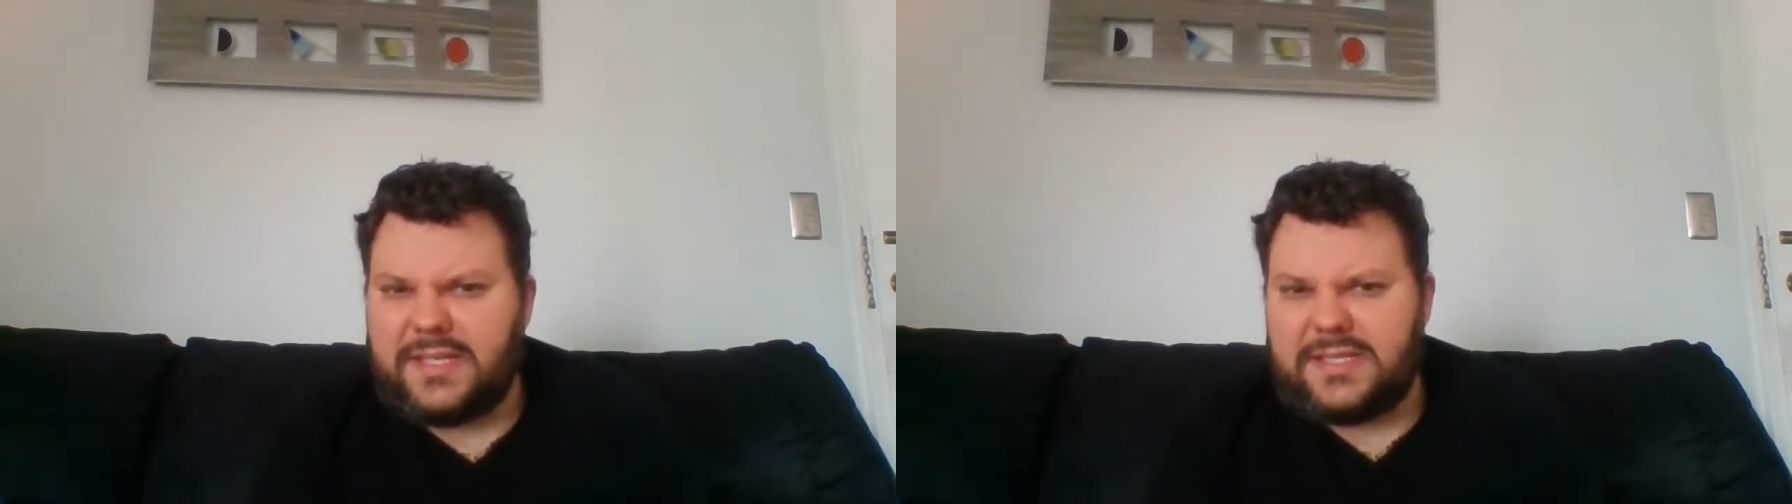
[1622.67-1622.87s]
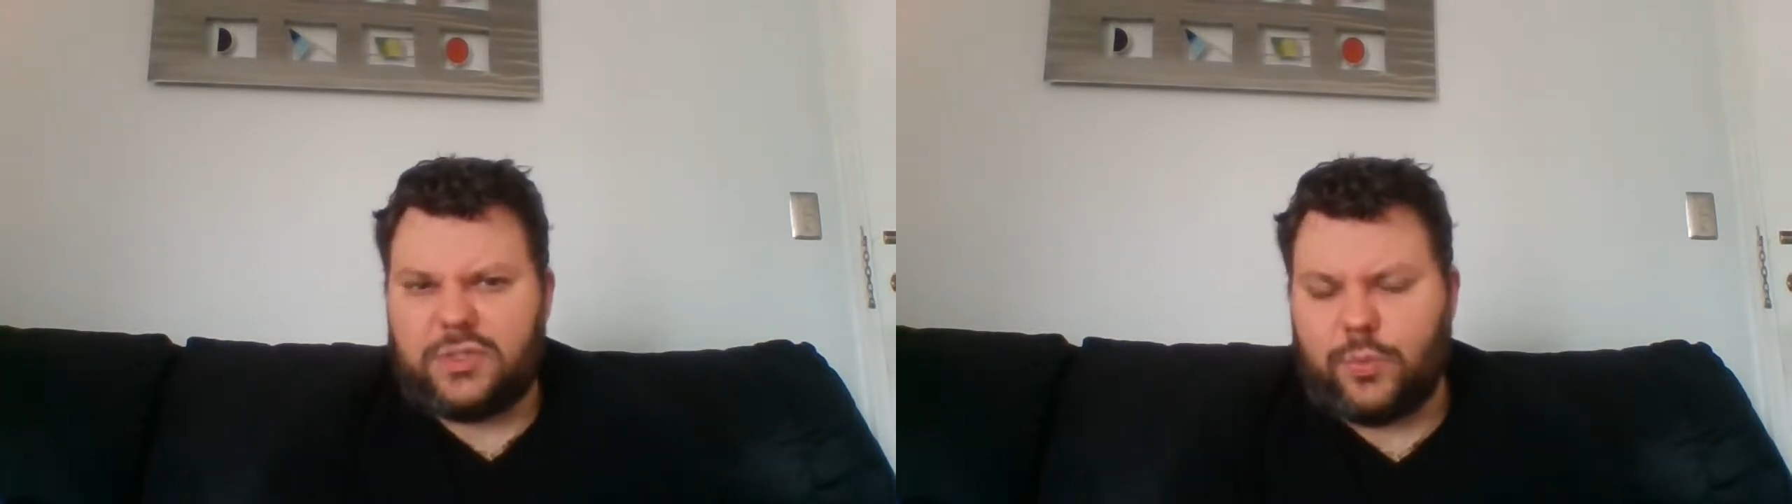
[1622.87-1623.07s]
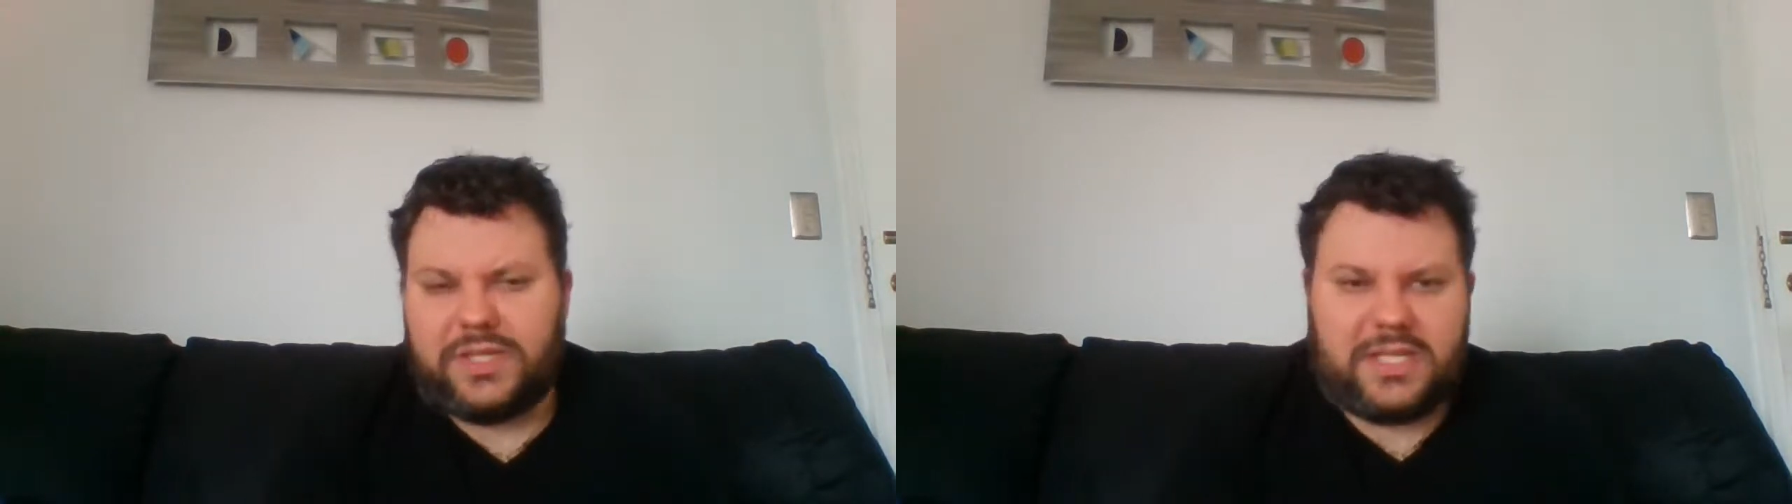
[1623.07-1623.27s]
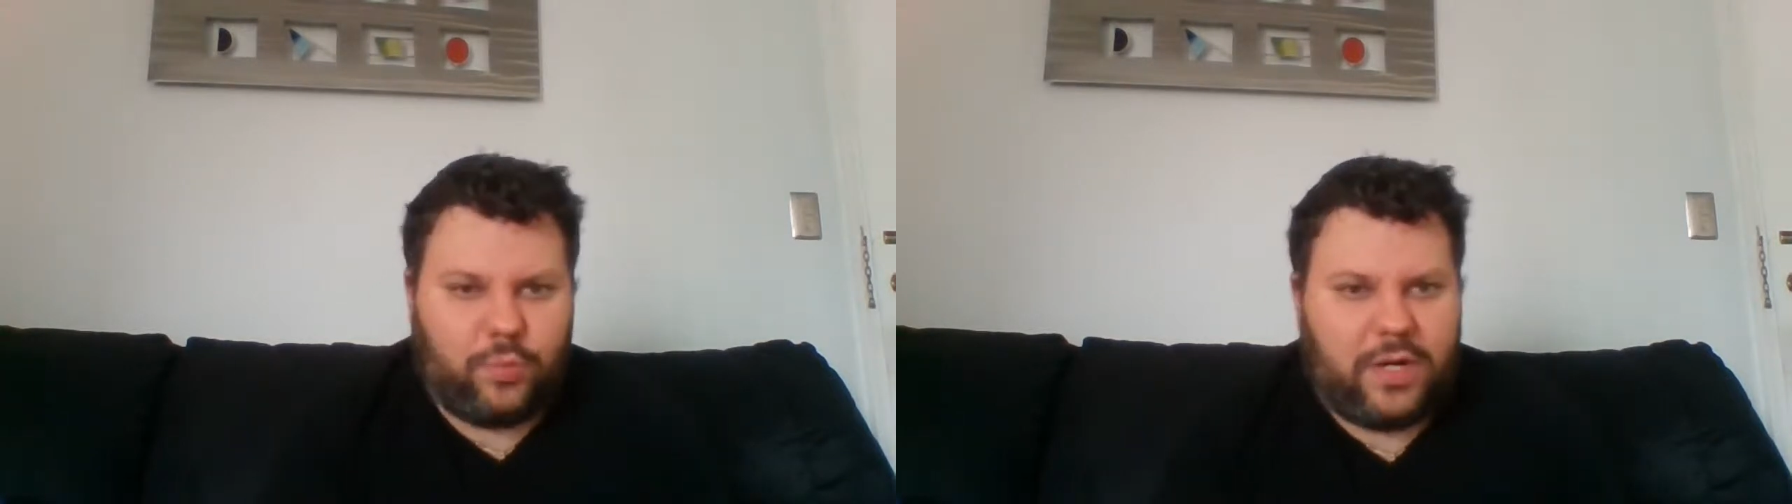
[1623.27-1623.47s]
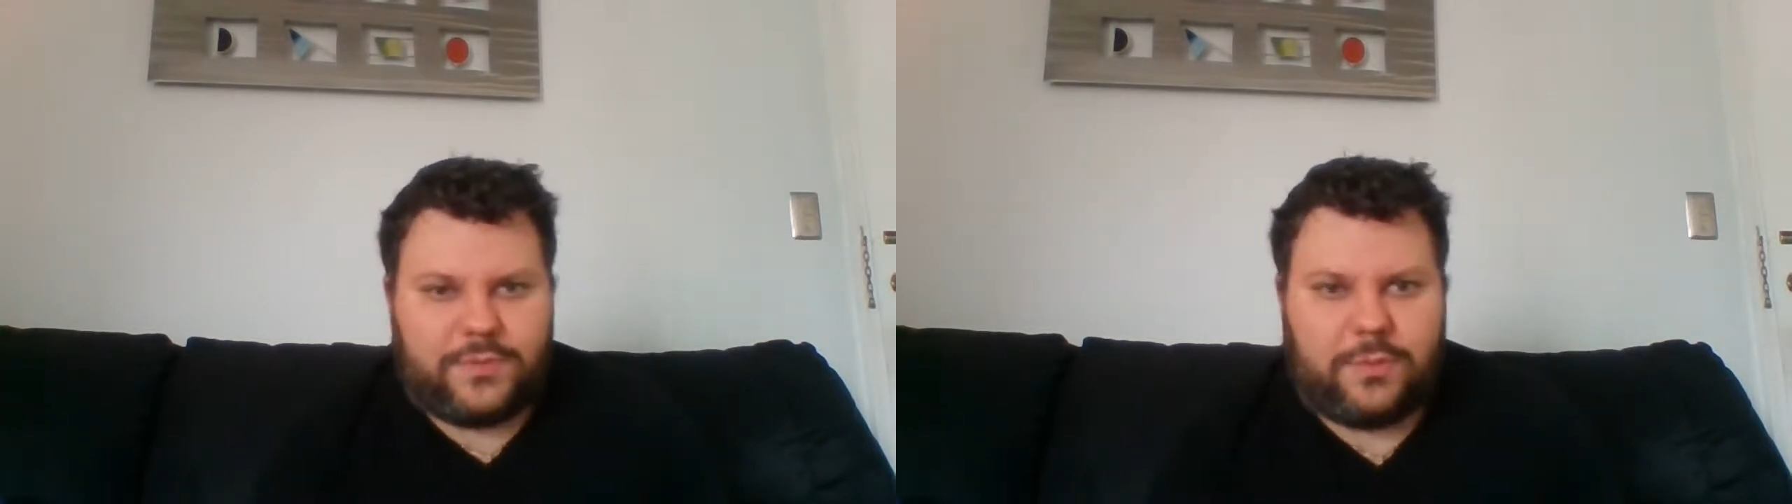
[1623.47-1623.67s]
Is this what
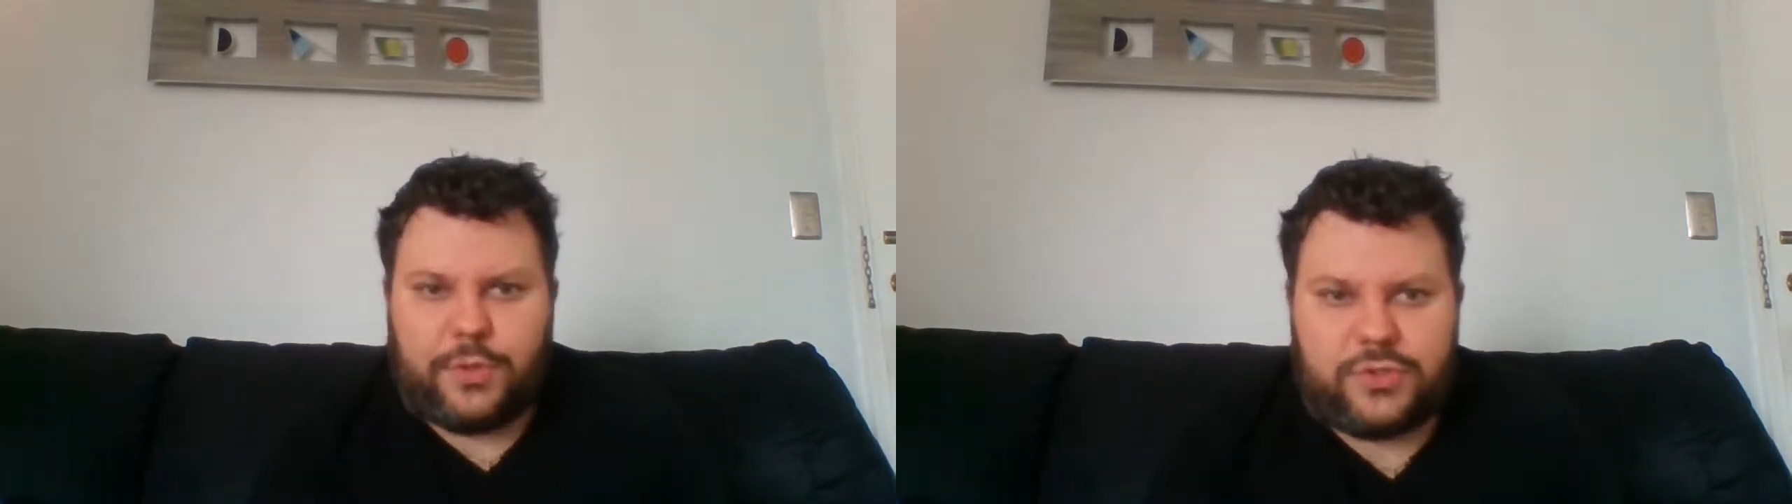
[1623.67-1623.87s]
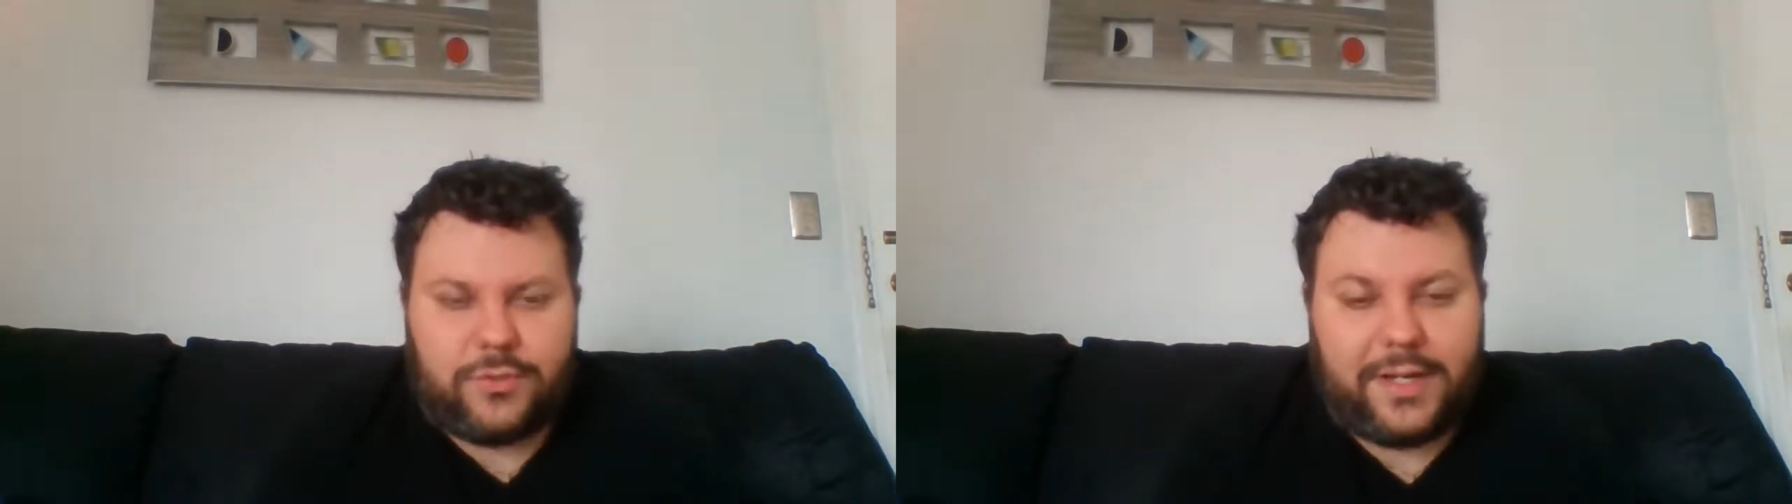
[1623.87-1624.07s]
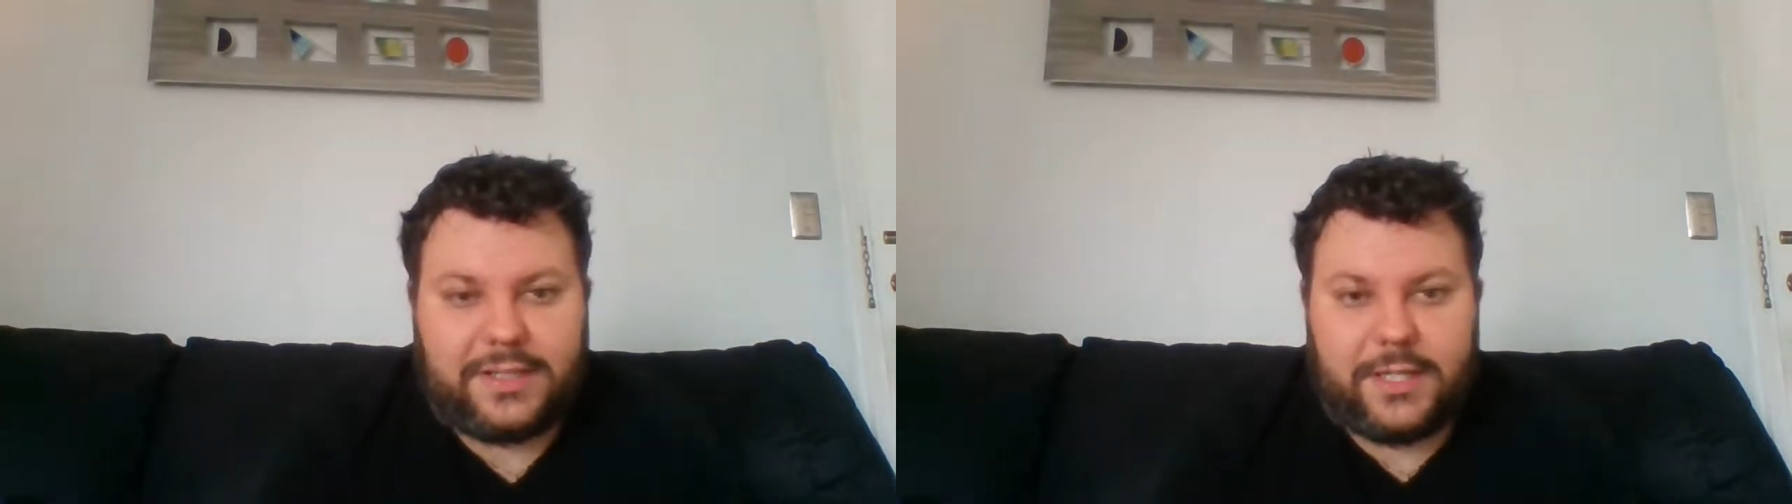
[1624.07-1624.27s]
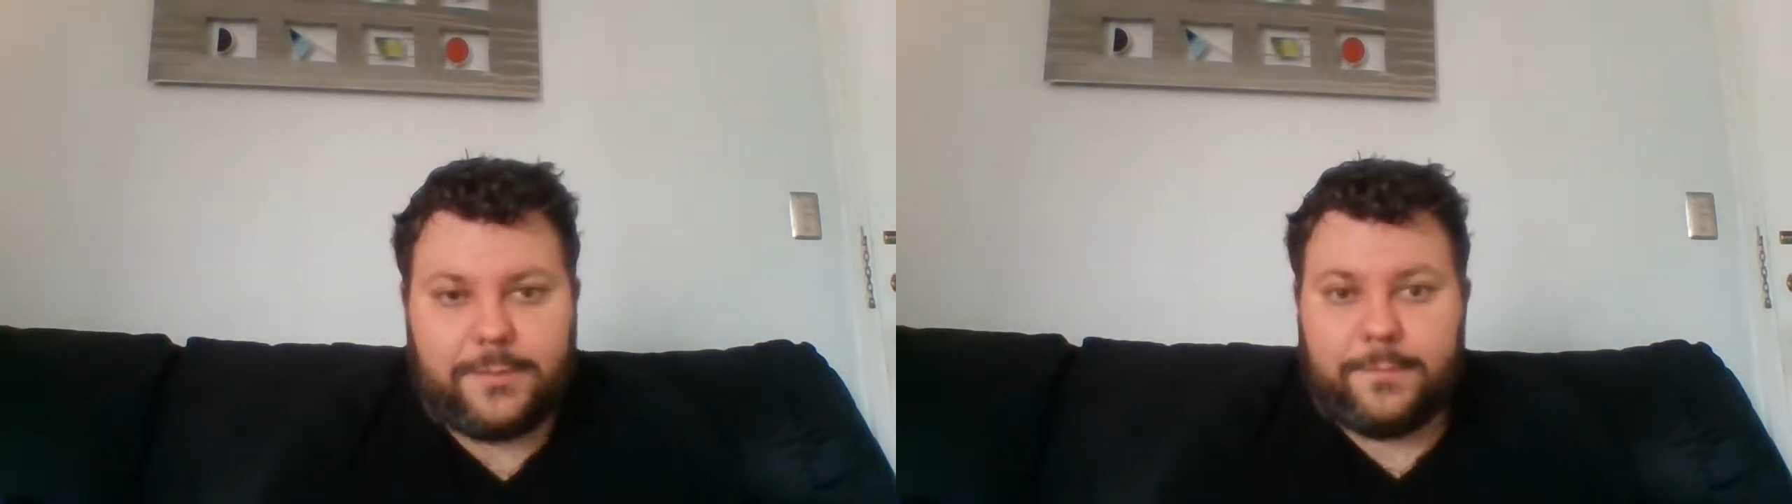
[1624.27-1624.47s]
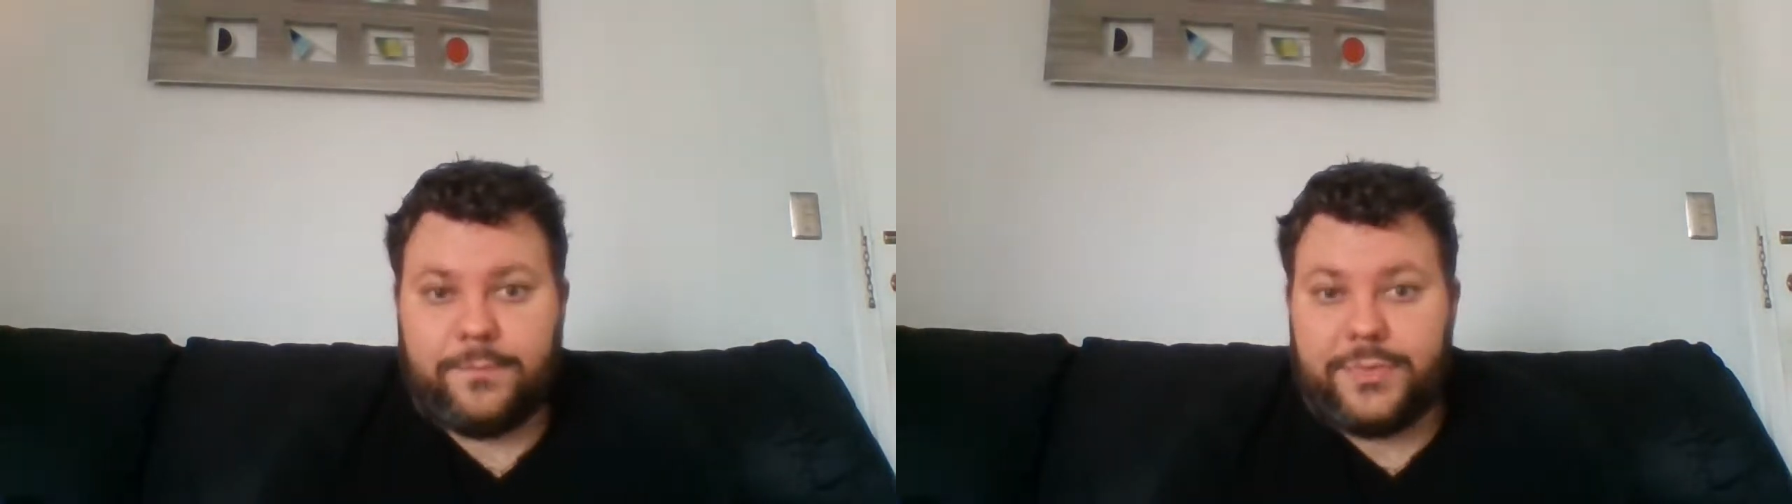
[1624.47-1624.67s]
I'm supposed to write there?